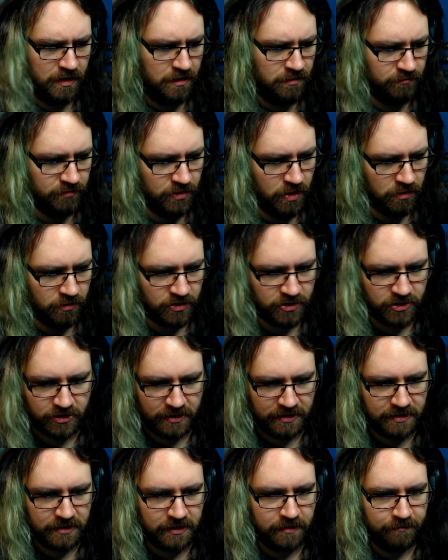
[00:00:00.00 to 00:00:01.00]
Oh, oh
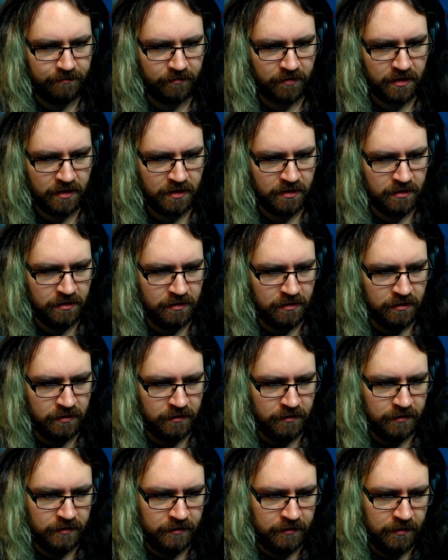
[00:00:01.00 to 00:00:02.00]
shit.
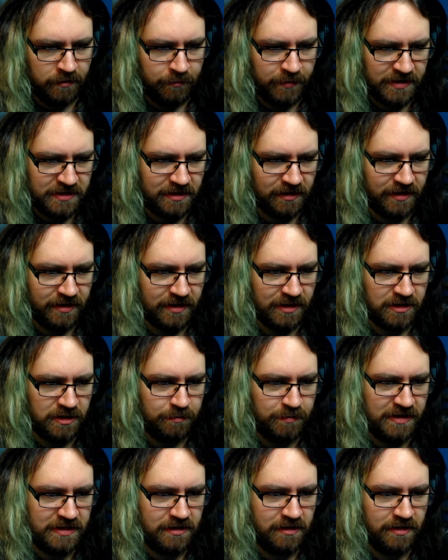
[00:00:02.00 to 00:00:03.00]
Pistol it
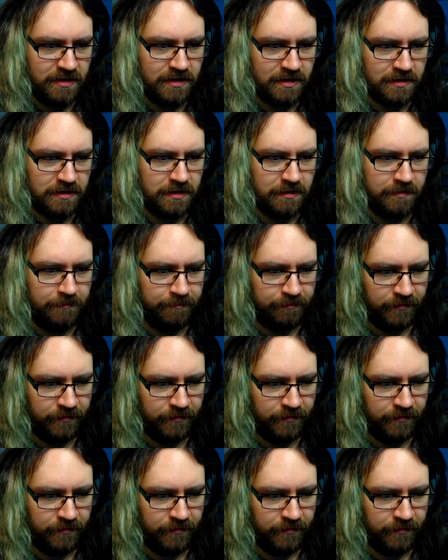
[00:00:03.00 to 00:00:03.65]
is, pistol it is.